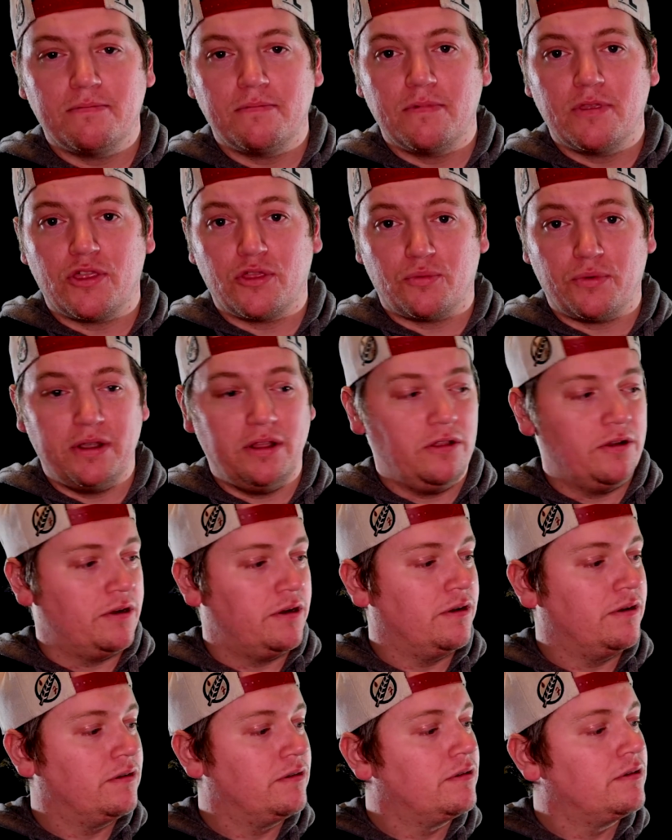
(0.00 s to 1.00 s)

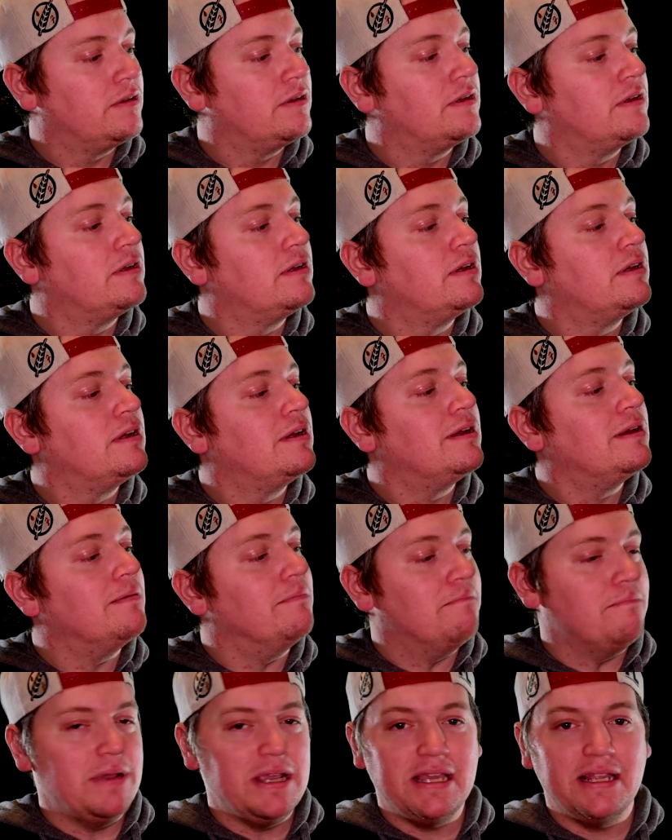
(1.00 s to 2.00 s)
Thriller,
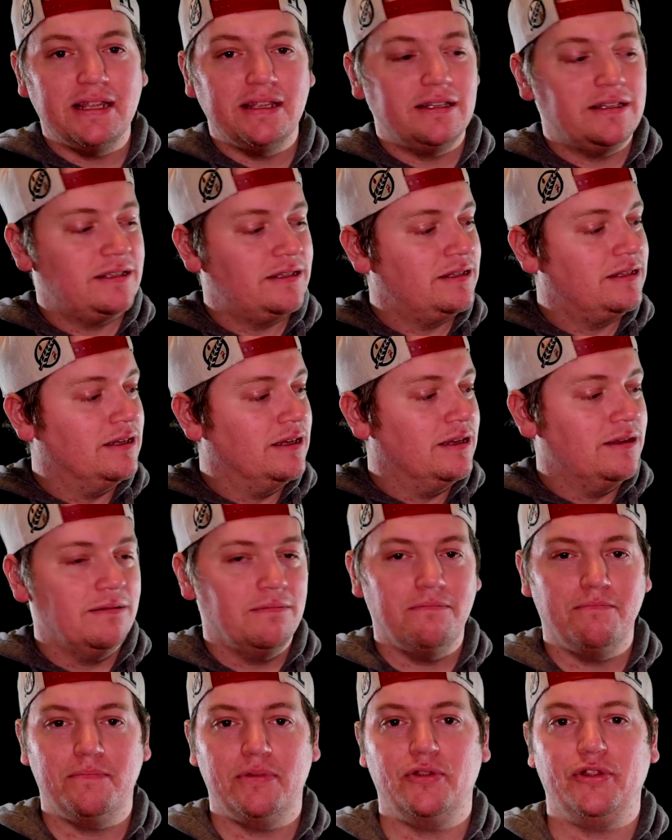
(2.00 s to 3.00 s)
Beat It,
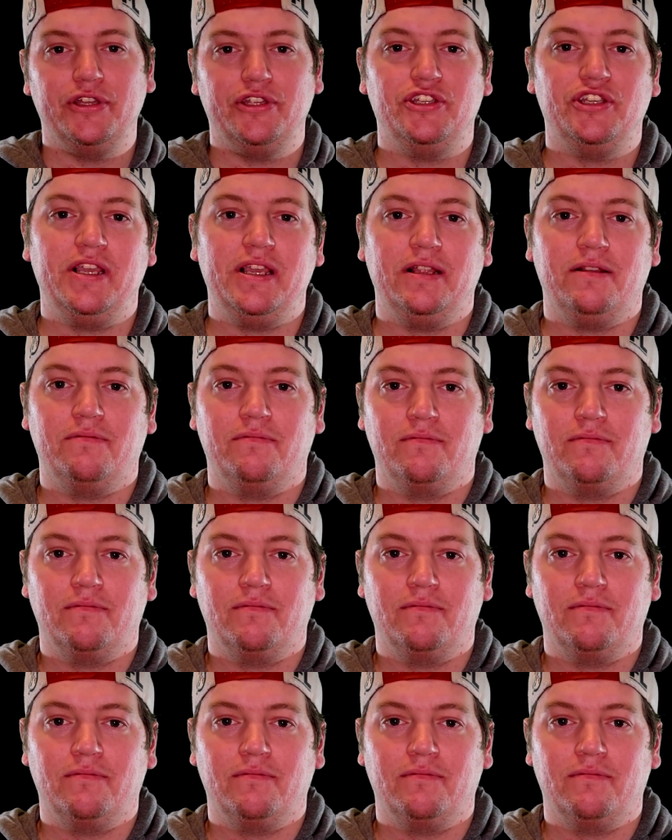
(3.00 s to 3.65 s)
Billie Jean.